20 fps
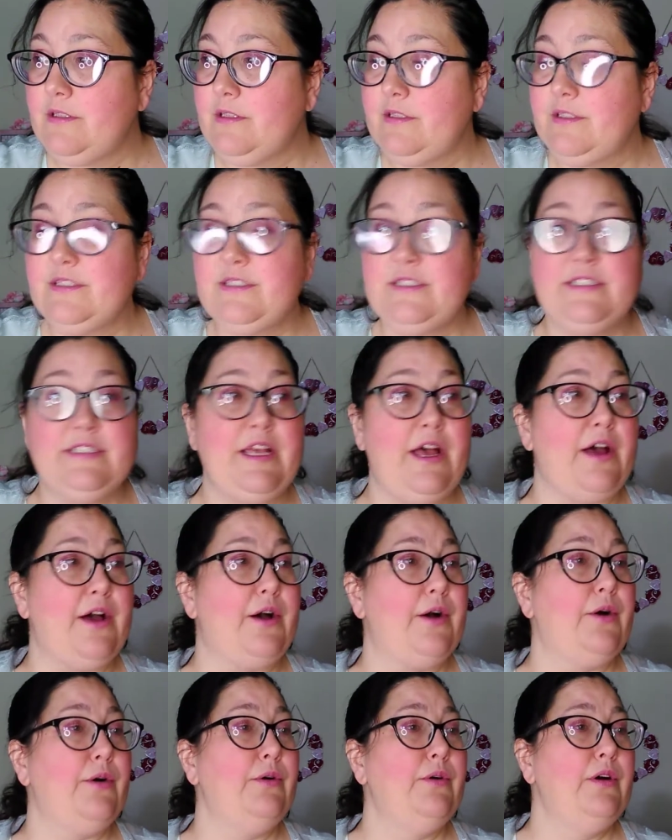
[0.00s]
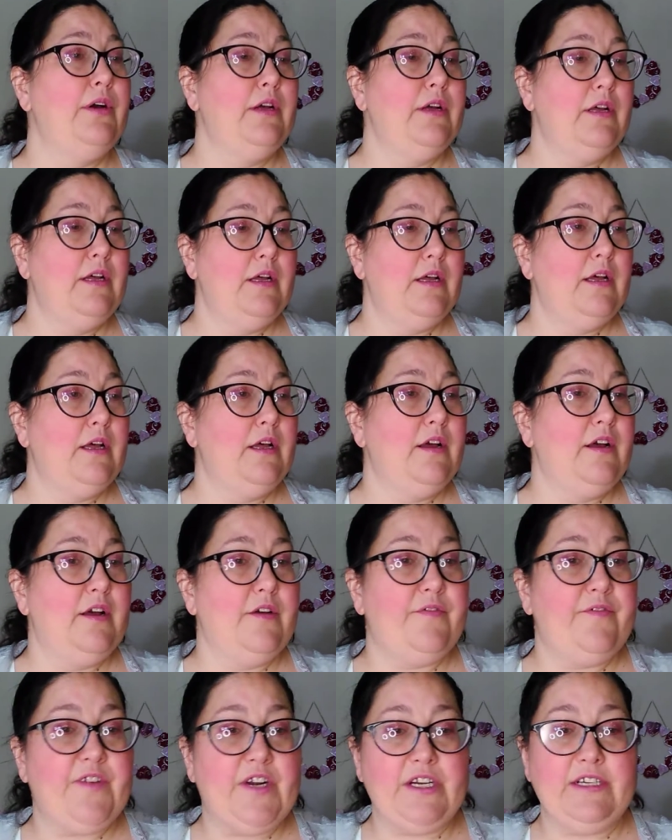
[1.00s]
So
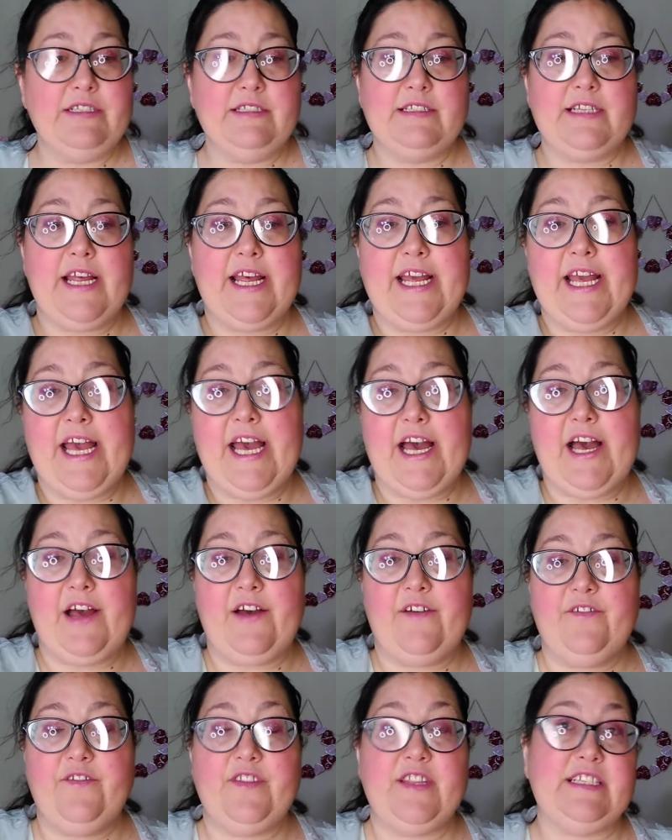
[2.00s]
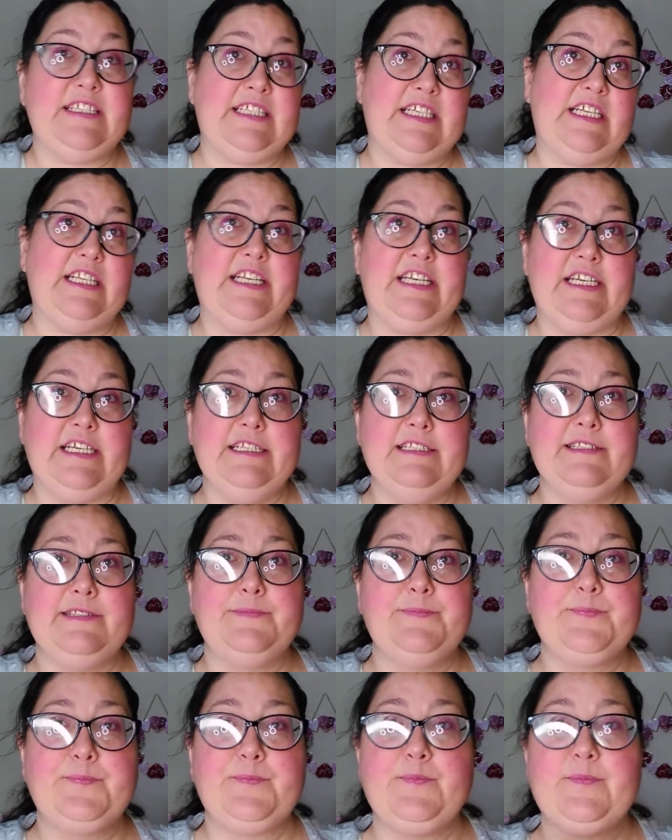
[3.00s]
first I have the CDs.
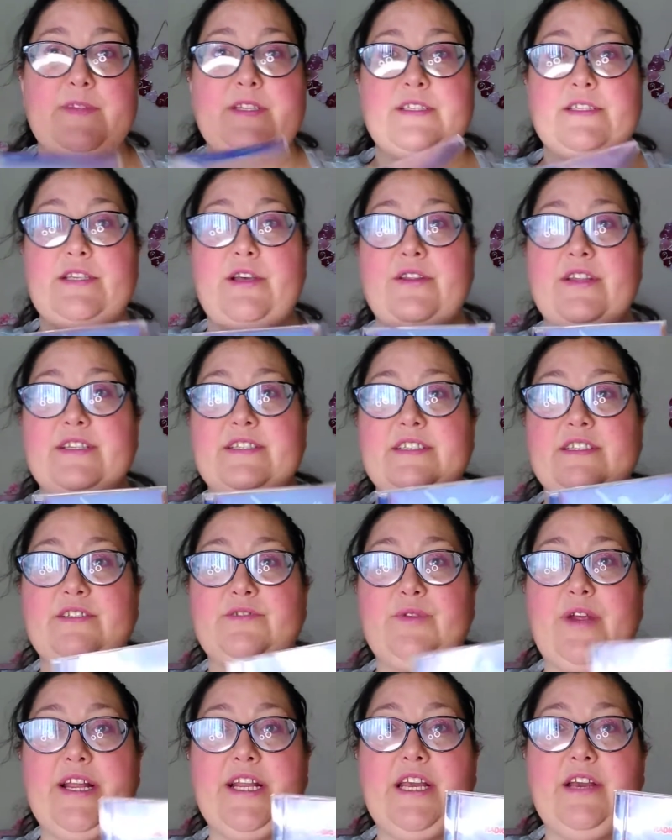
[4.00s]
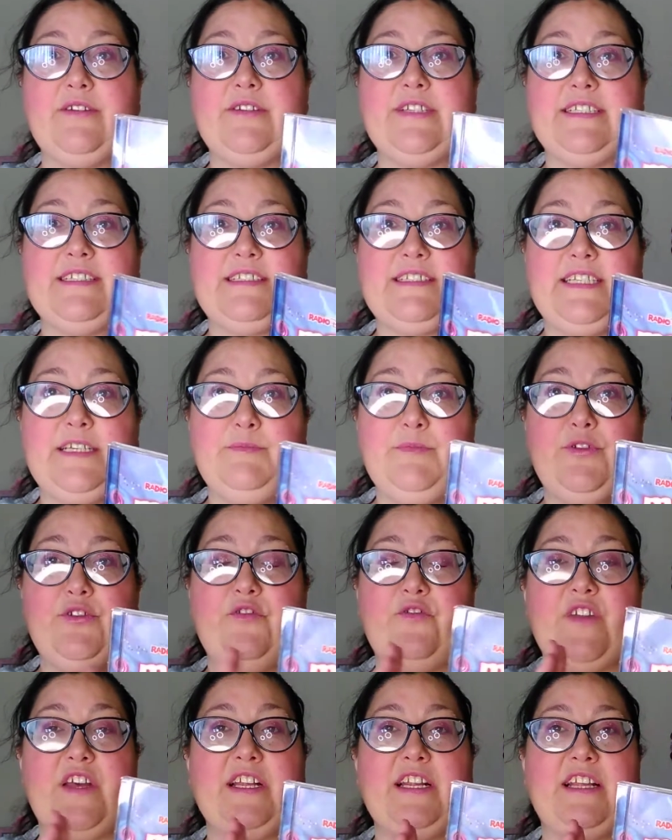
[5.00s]
So this is Radio Disney
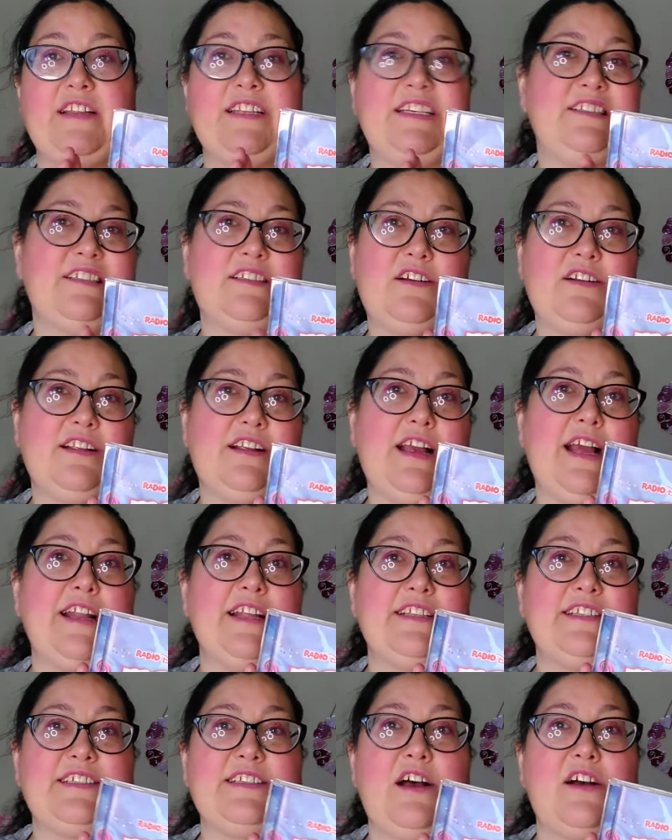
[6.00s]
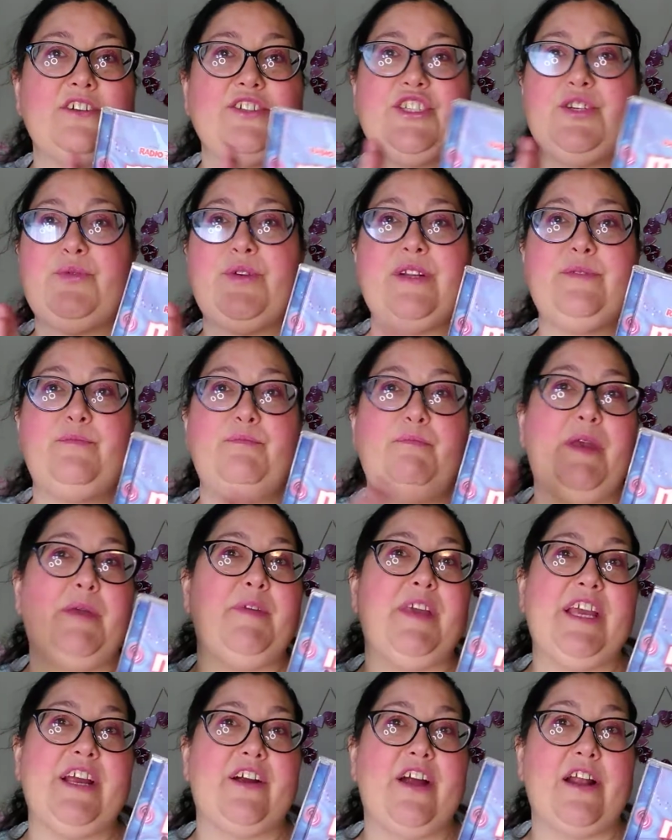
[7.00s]
Move It, and these are kind of the songs you would maybe
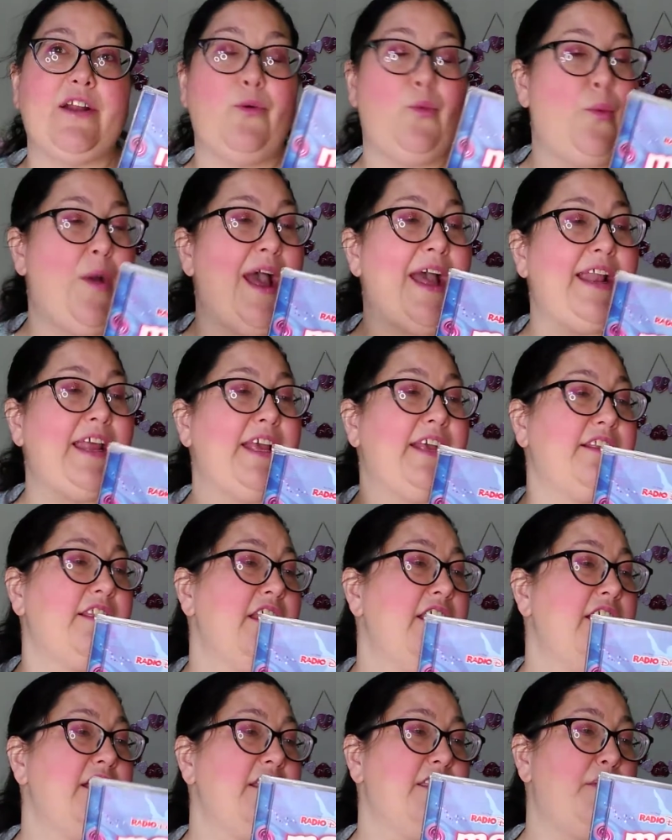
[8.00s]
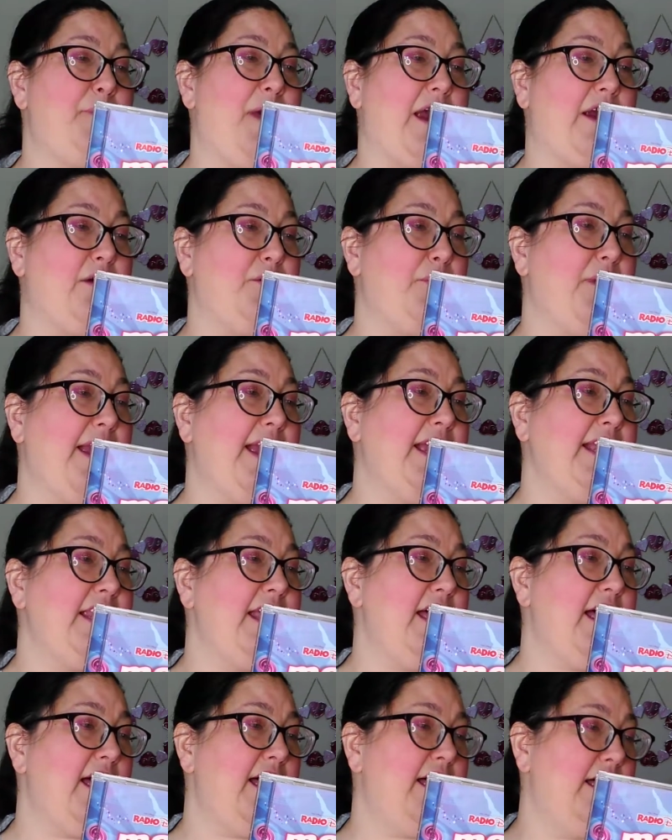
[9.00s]
hear at a wedding, the
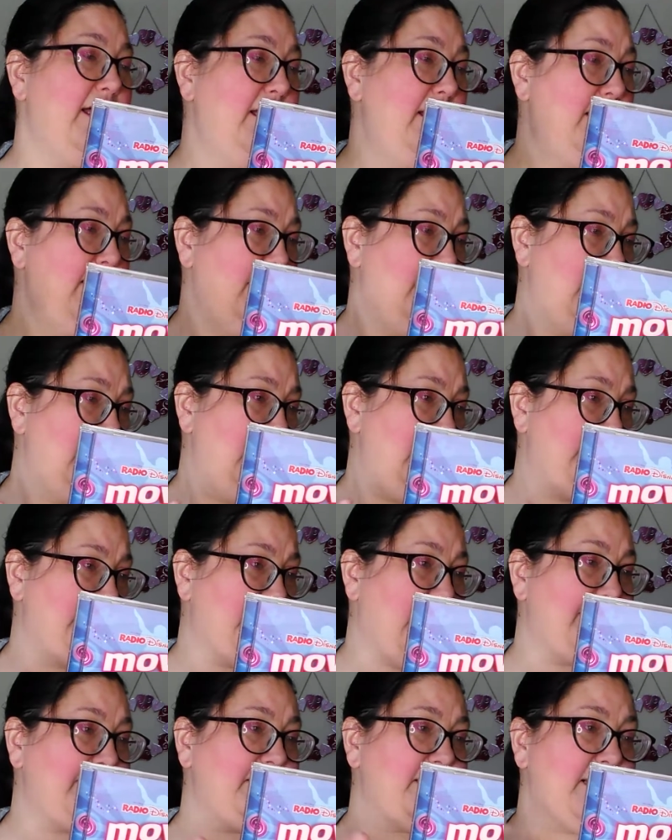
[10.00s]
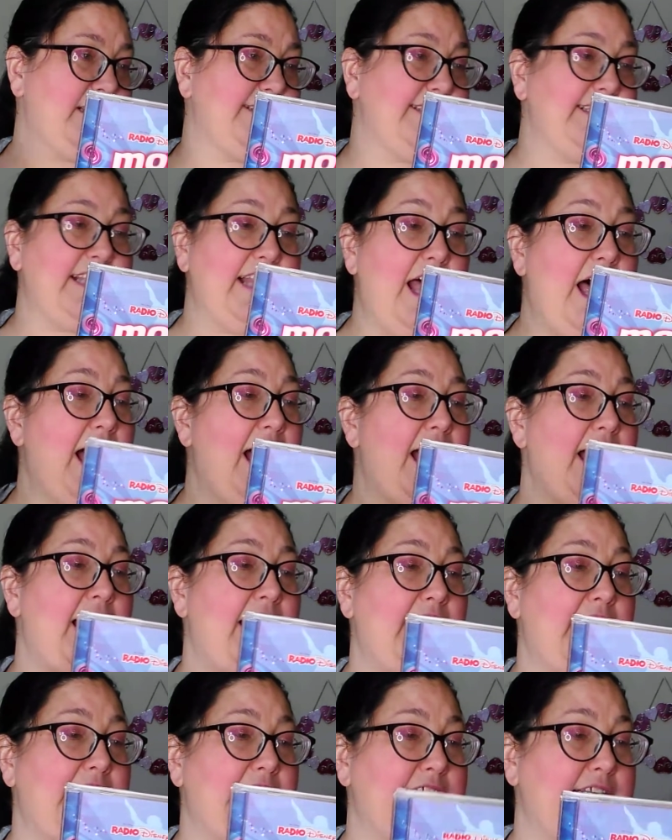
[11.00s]
Macarena, Cha-Cha
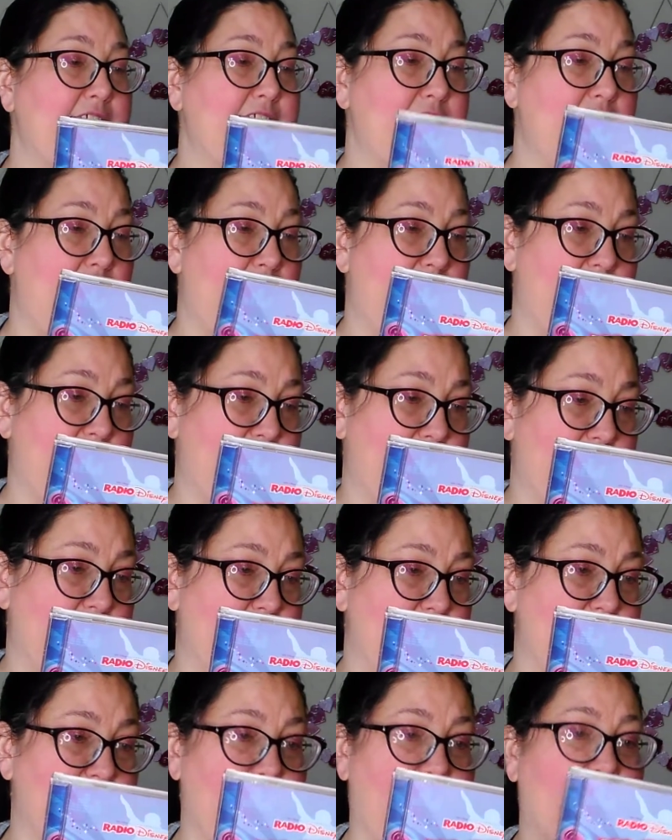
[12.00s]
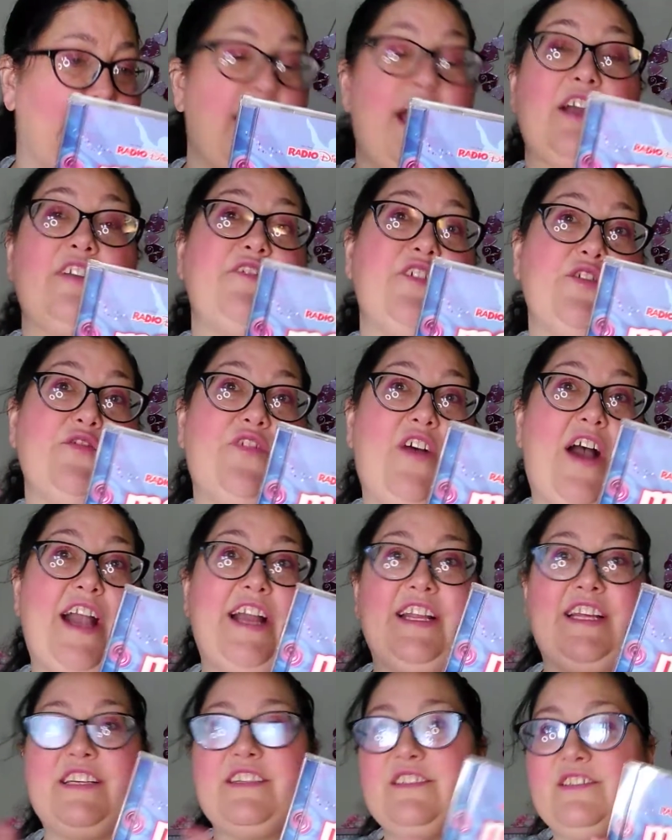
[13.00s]
Slide, and like Kung Fu
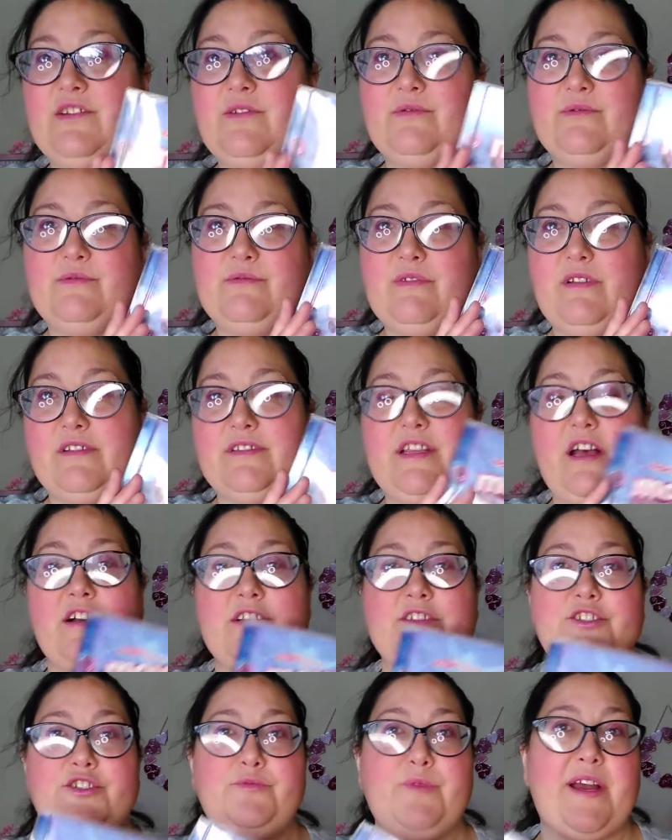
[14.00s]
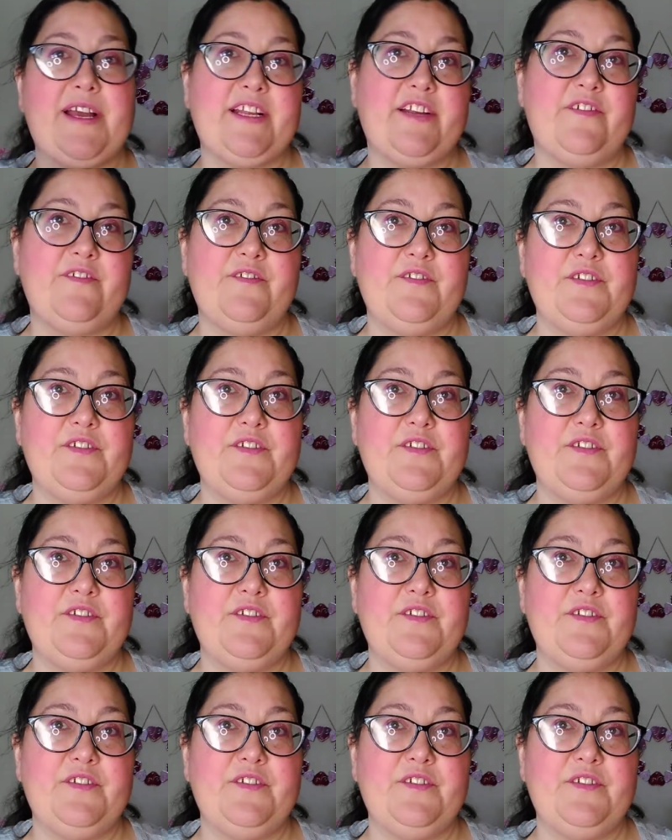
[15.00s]
Fighting. So songs you might have